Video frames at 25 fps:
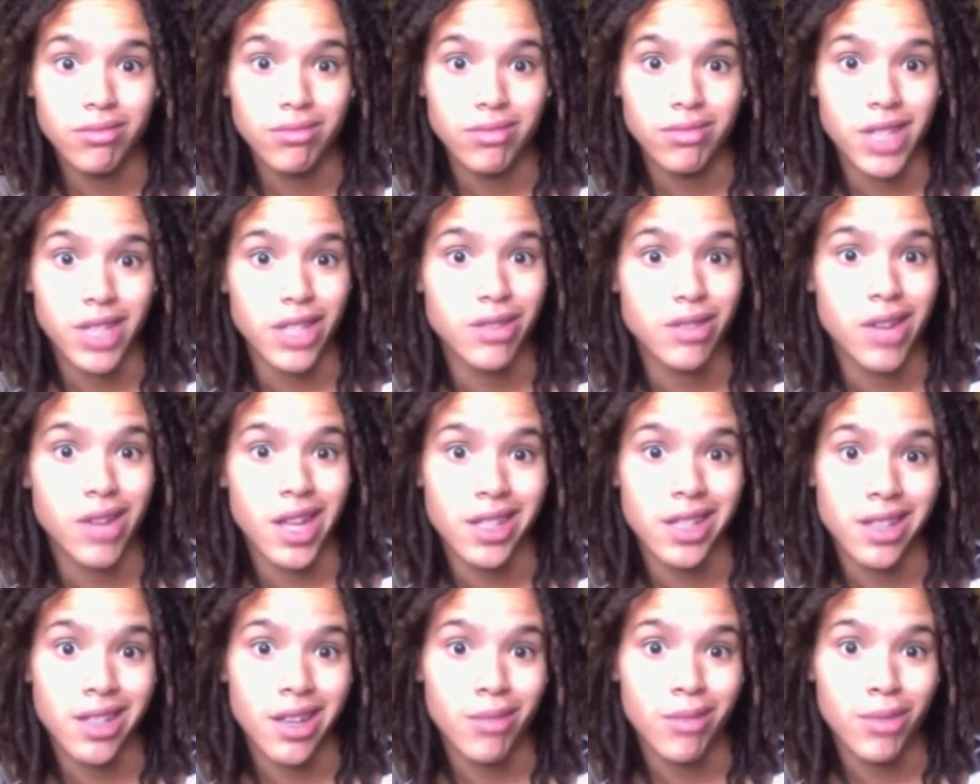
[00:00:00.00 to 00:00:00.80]
They try
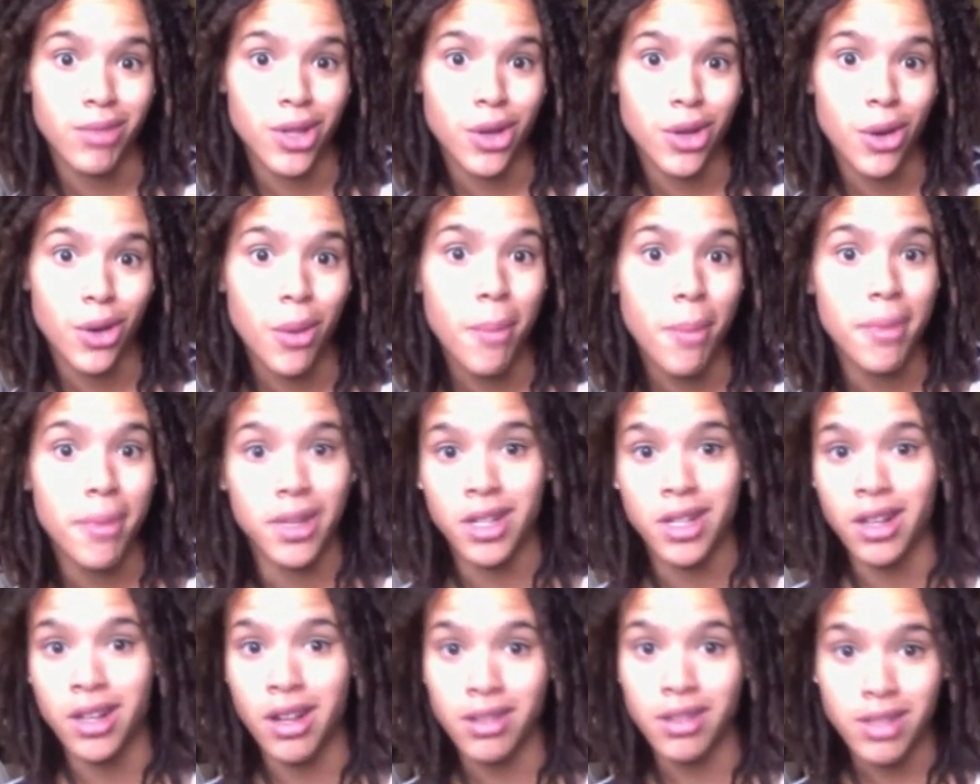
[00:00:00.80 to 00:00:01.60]
something new, put
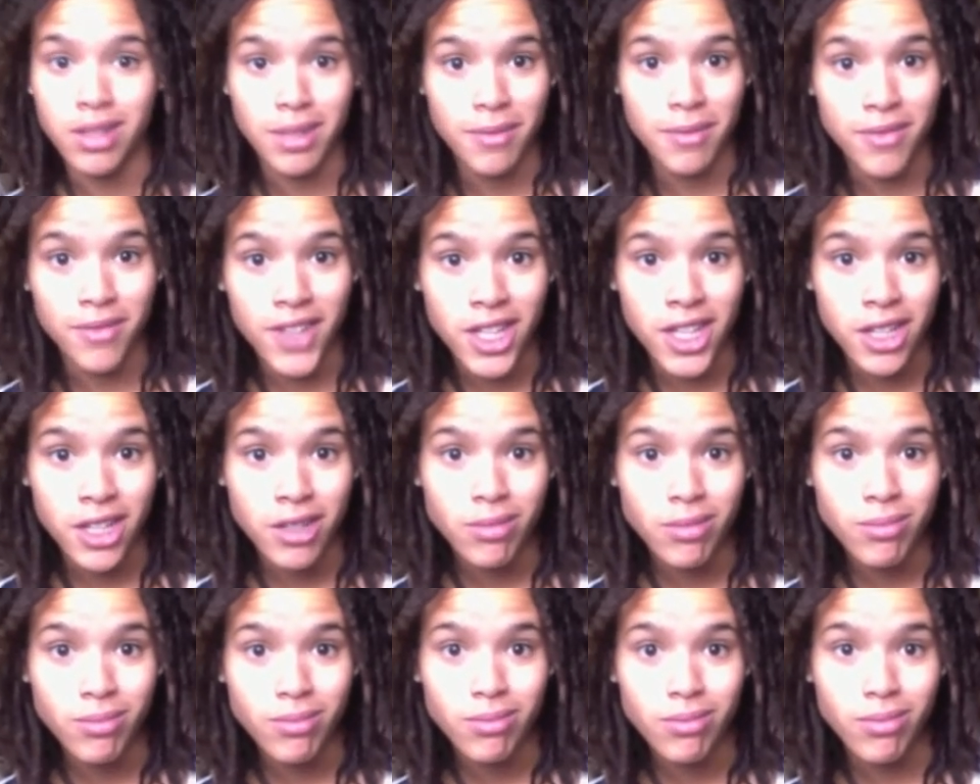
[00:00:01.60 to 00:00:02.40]
it on some
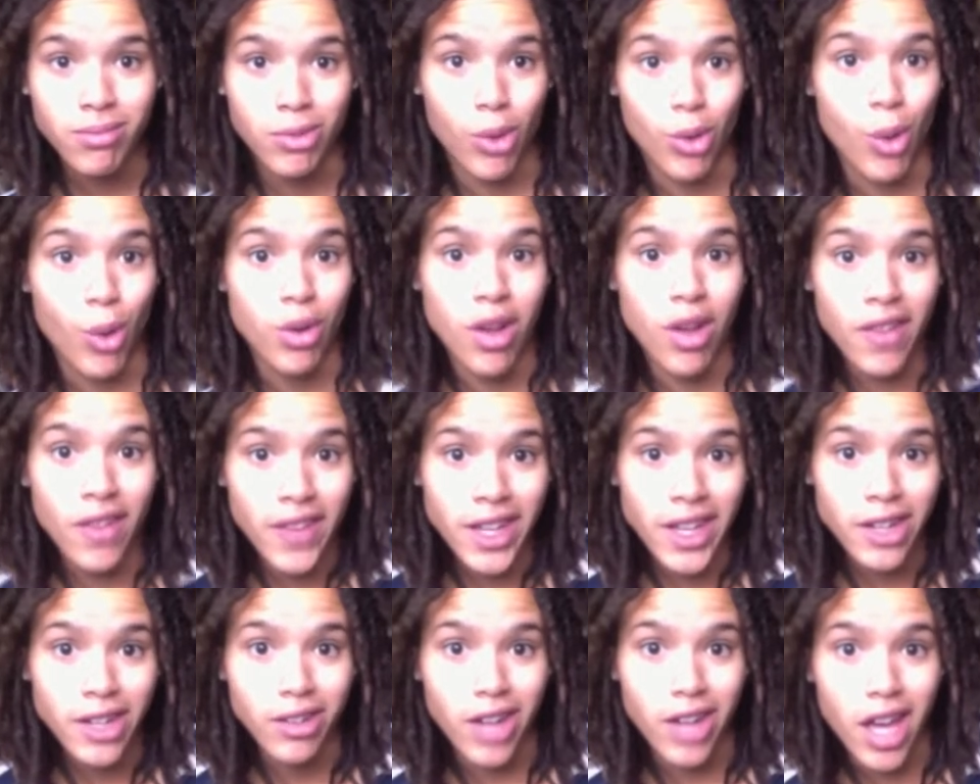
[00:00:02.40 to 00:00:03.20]
film, throw it on the
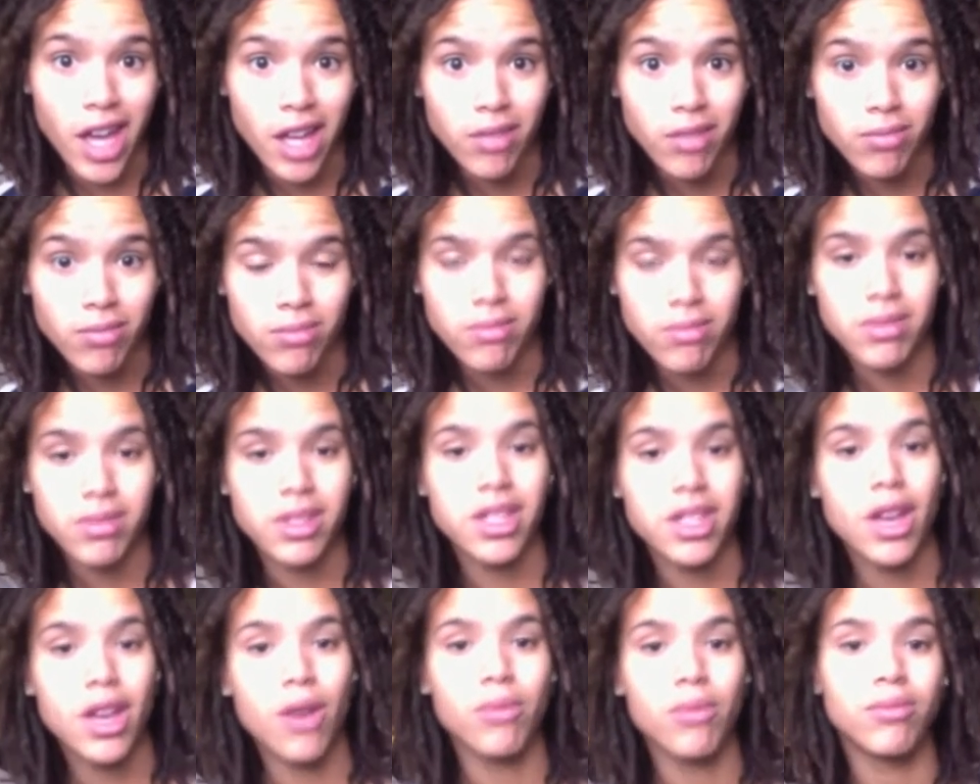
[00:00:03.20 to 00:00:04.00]
internet.
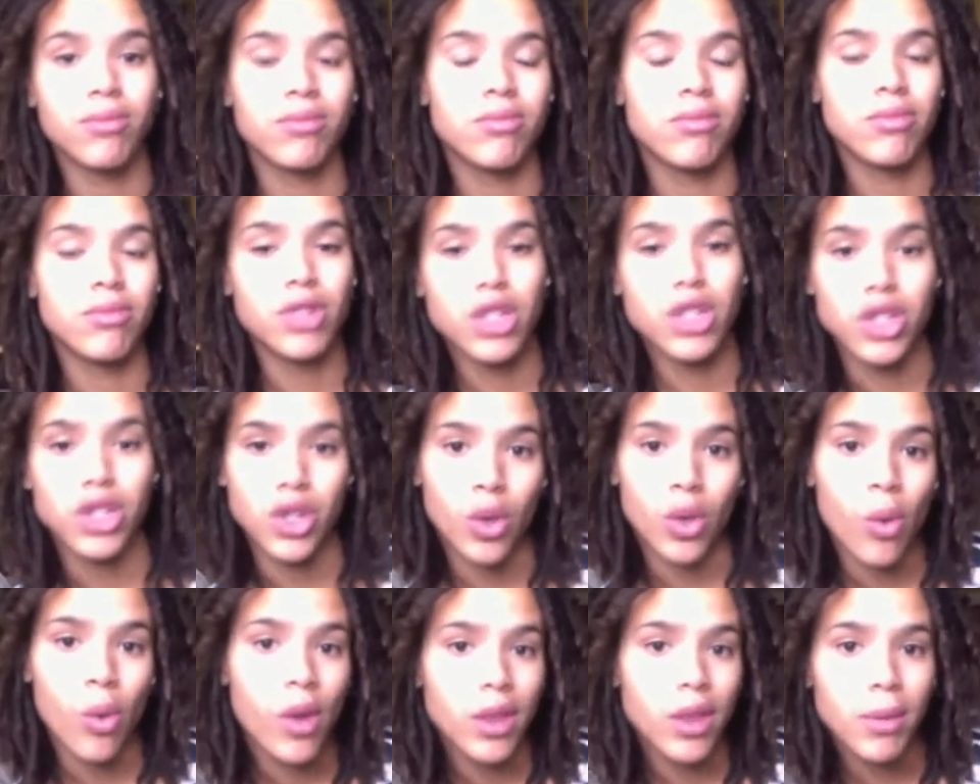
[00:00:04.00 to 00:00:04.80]
So, just
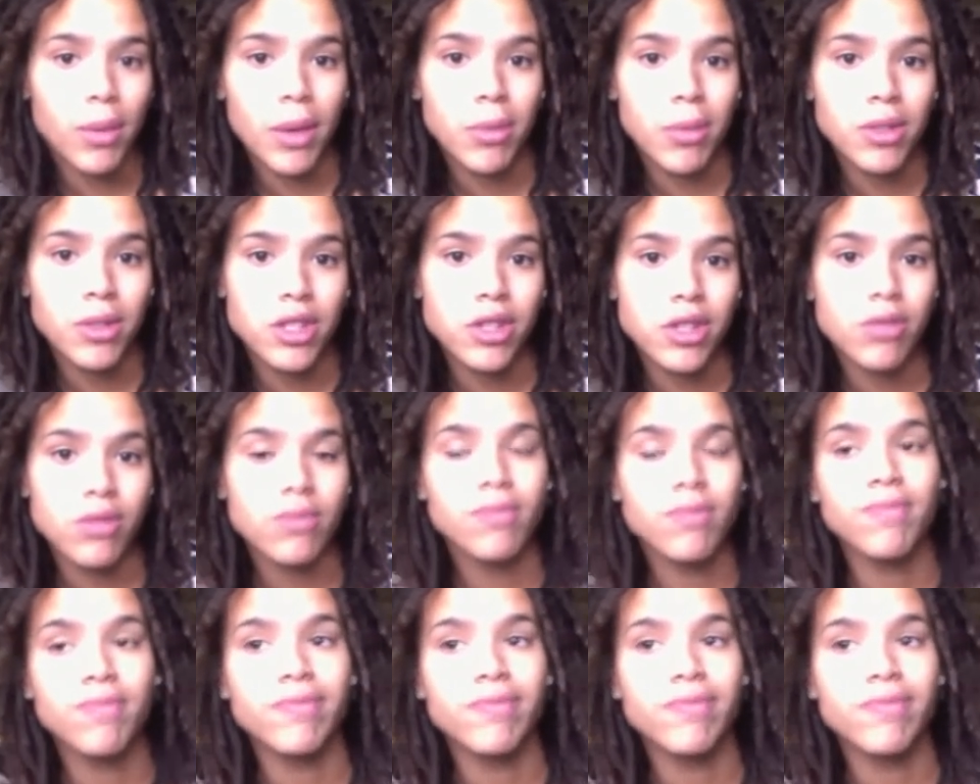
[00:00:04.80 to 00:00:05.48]
doing what the people do.